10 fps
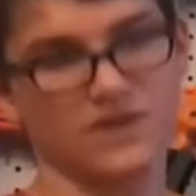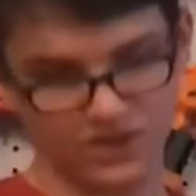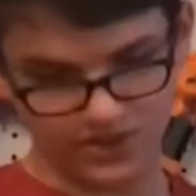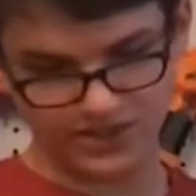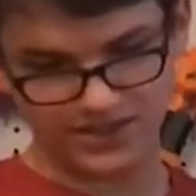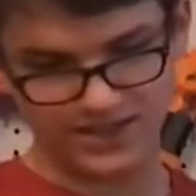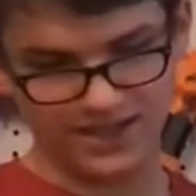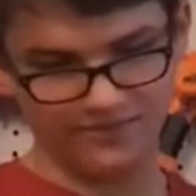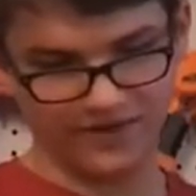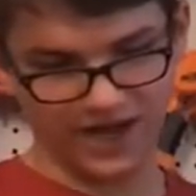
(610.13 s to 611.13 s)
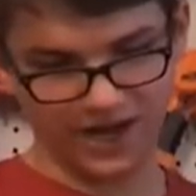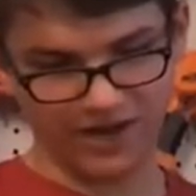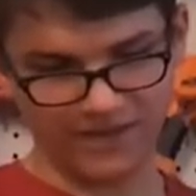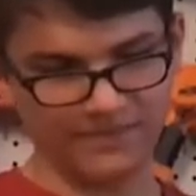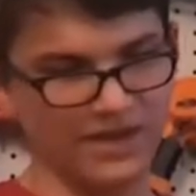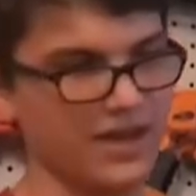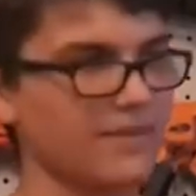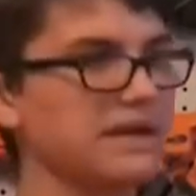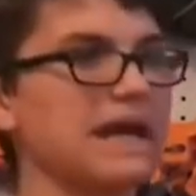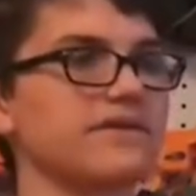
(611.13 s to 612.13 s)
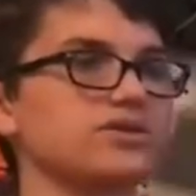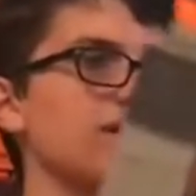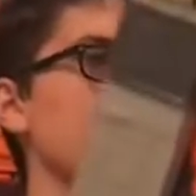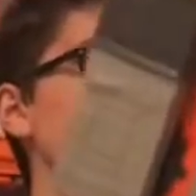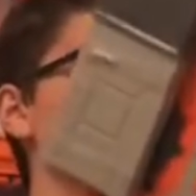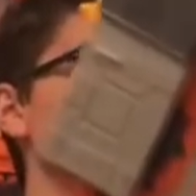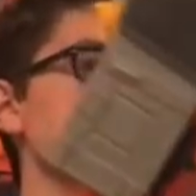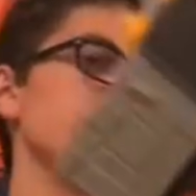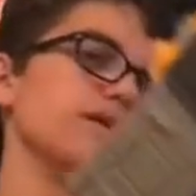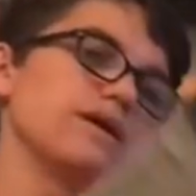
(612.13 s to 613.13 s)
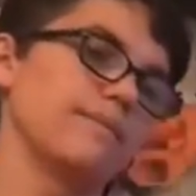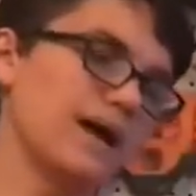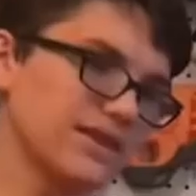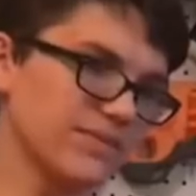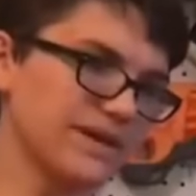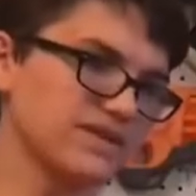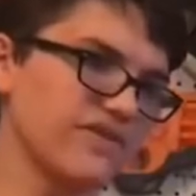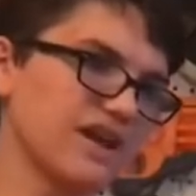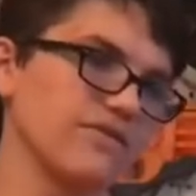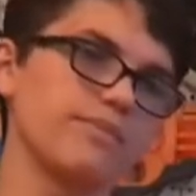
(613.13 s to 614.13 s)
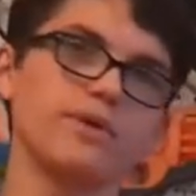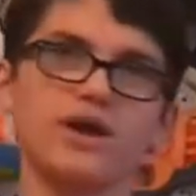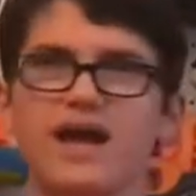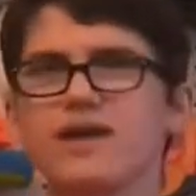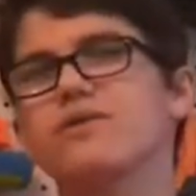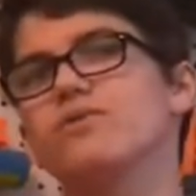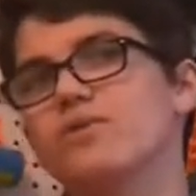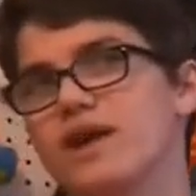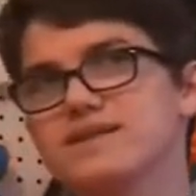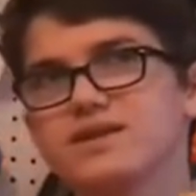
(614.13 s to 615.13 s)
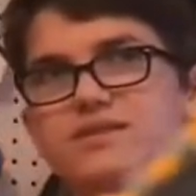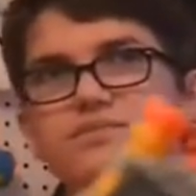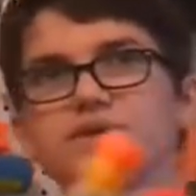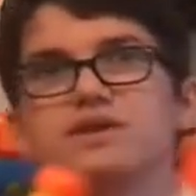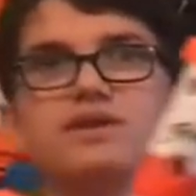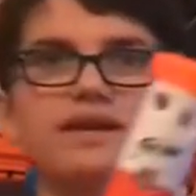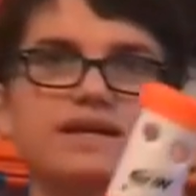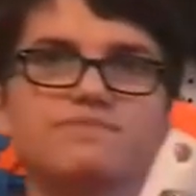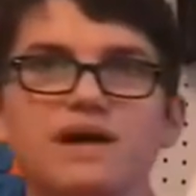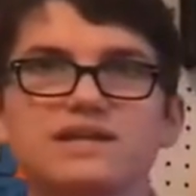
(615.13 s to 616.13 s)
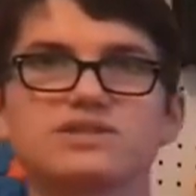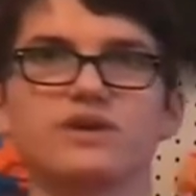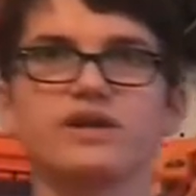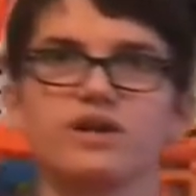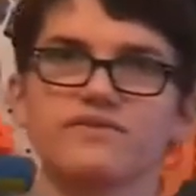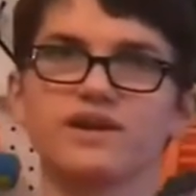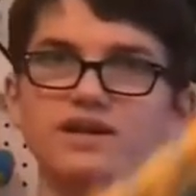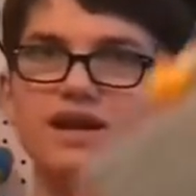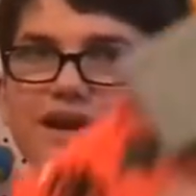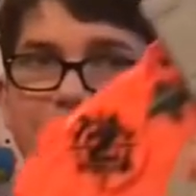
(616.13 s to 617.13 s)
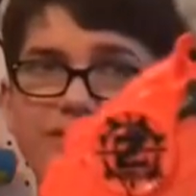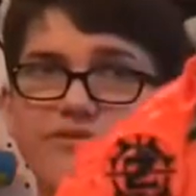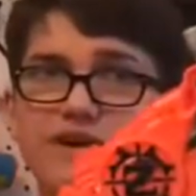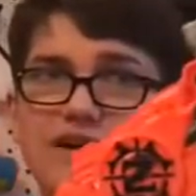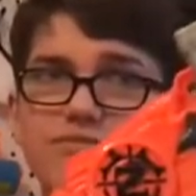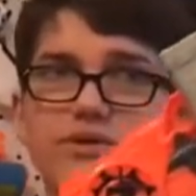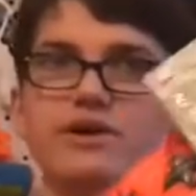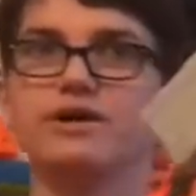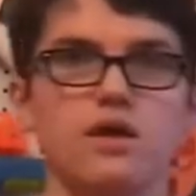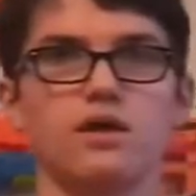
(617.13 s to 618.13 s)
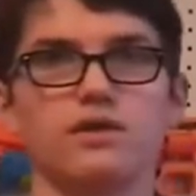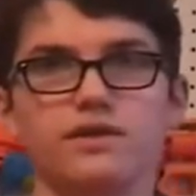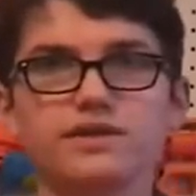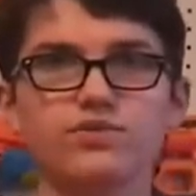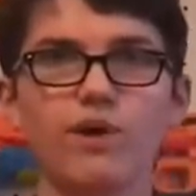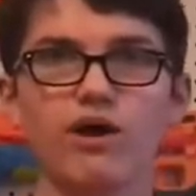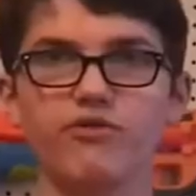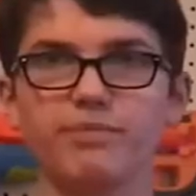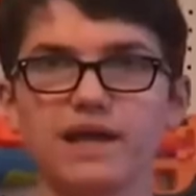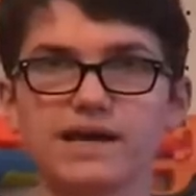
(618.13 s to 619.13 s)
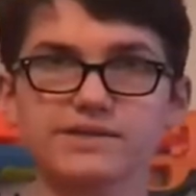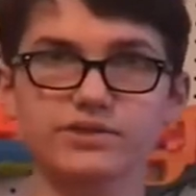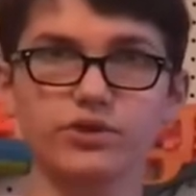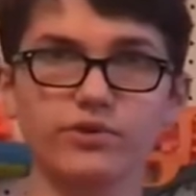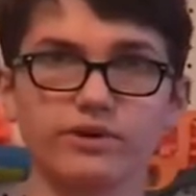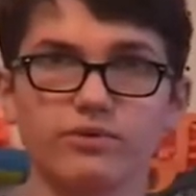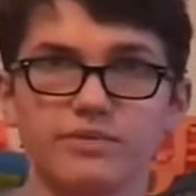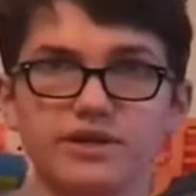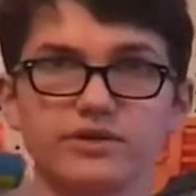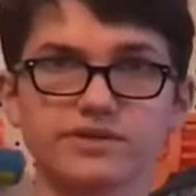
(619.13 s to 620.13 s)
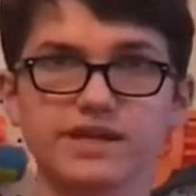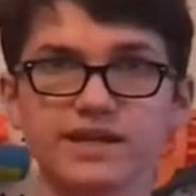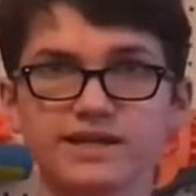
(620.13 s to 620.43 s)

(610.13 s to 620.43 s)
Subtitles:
you can just keep firing. But yeah, the Scravenger, I'm not the biggest fan of it, but hey, it's going to be the next blaster in Nerf Gun Game 5.0. The 12th blaster we will be using